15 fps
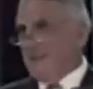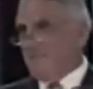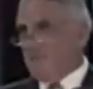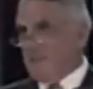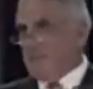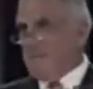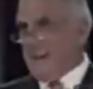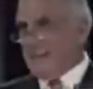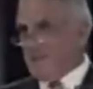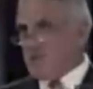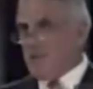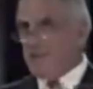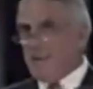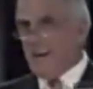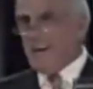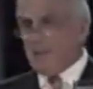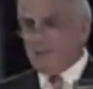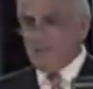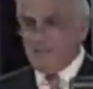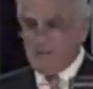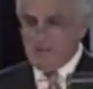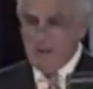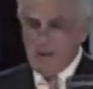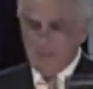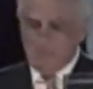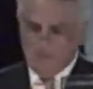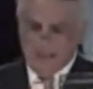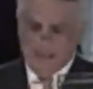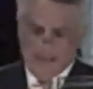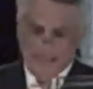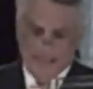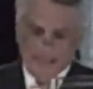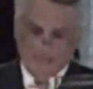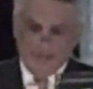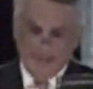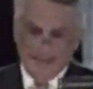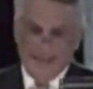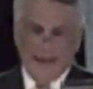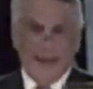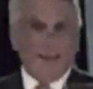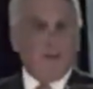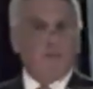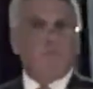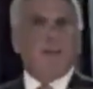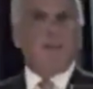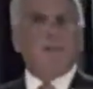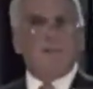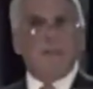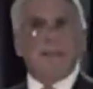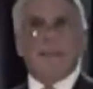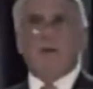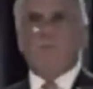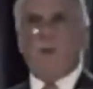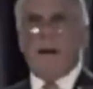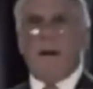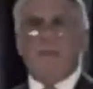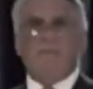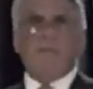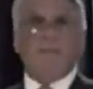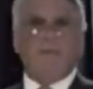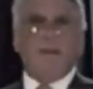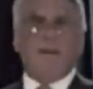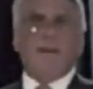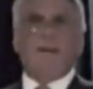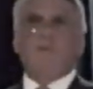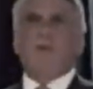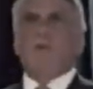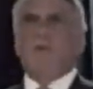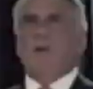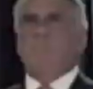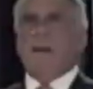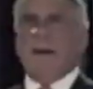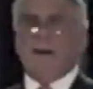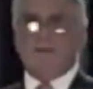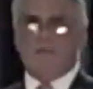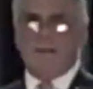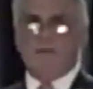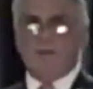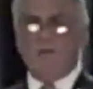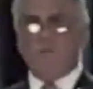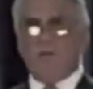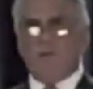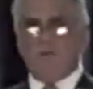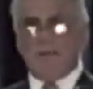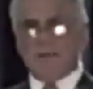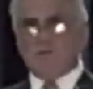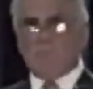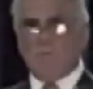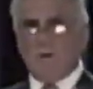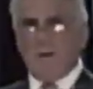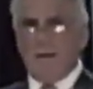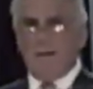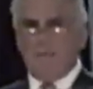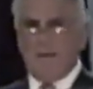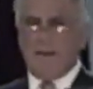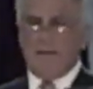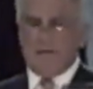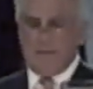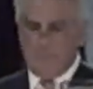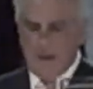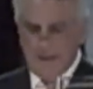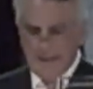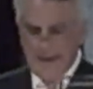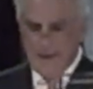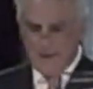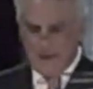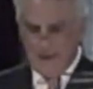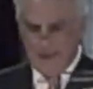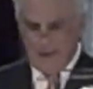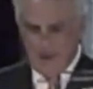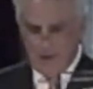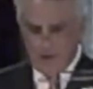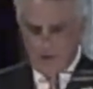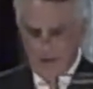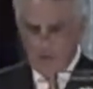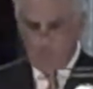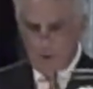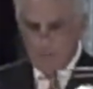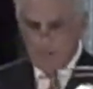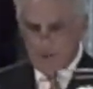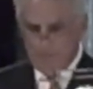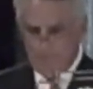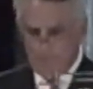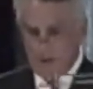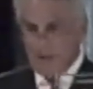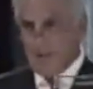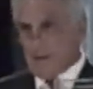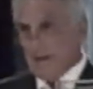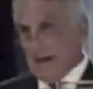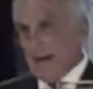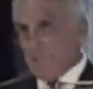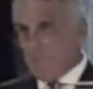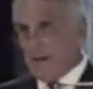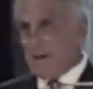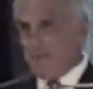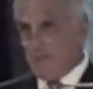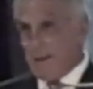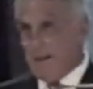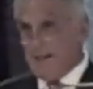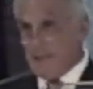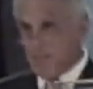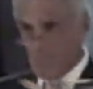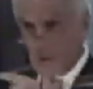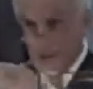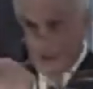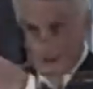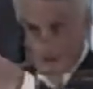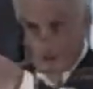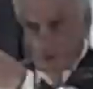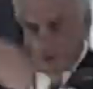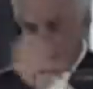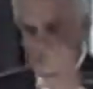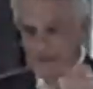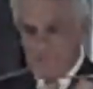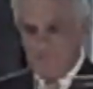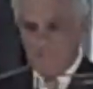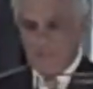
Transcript: for the magazine article. So I don't think there are any around, and I'm going to go back because I know there is one. I think it's in my desk, and I'm going to try and whip it because I'm there next weekend. You're not.